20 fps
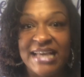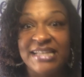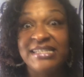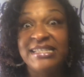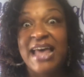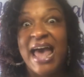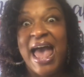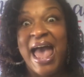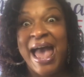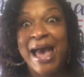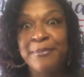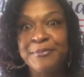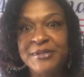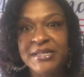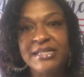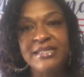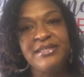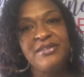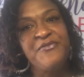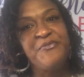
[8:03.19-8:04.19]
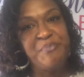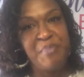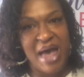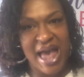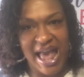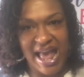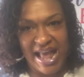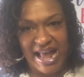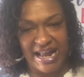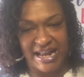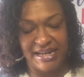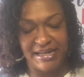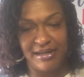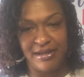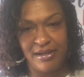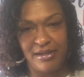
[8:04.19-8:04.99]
is the absence of pain.